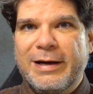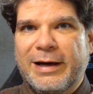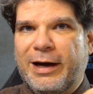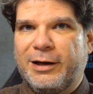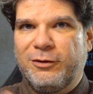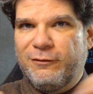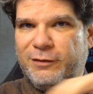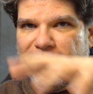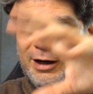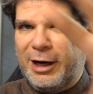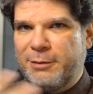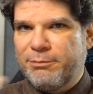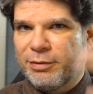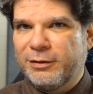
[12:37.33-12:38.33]
kind of a
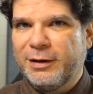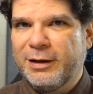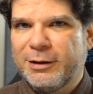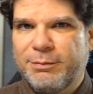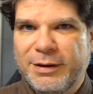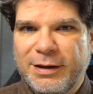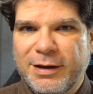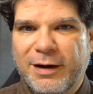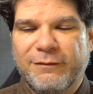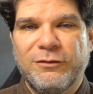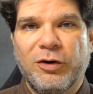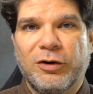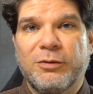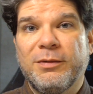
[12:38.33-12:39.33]
hyperlinked
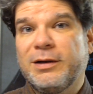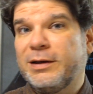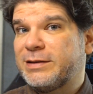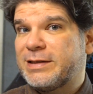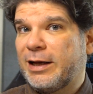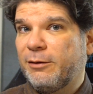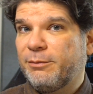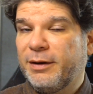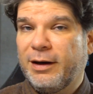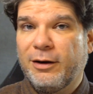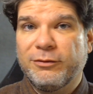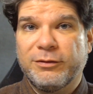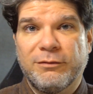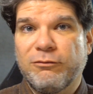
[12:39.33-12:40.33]
PDF document that's helping
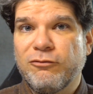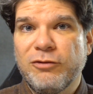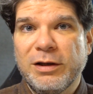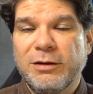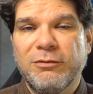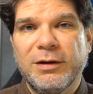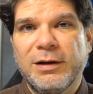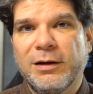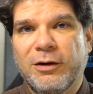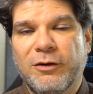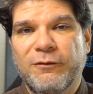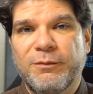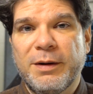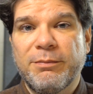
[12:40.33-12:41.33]
out really, really a
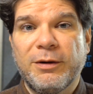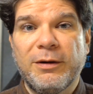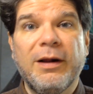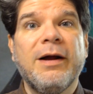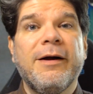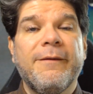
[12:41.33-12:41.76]
lot of people.